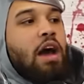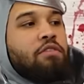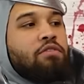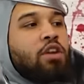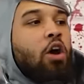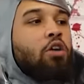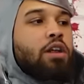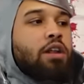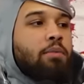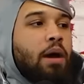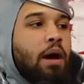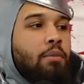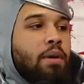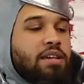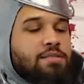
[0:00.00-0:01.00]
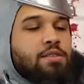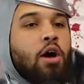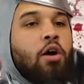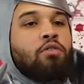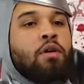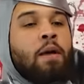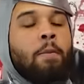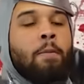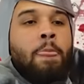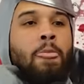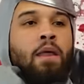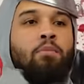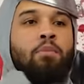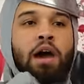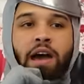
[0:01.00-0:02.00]
I've known it about myself.
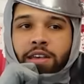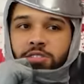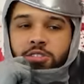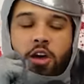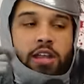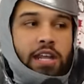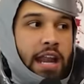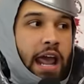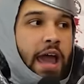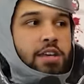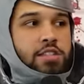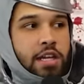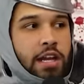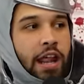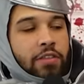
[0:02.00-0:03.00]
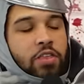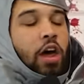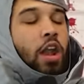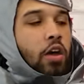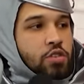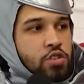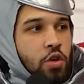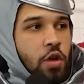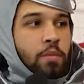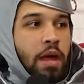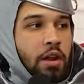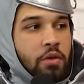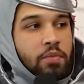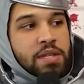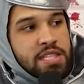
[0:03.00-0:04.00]
But I saw it in action, and I thought I was doing
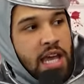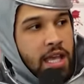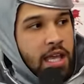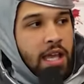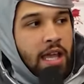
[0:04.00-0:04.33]
better. I've been taking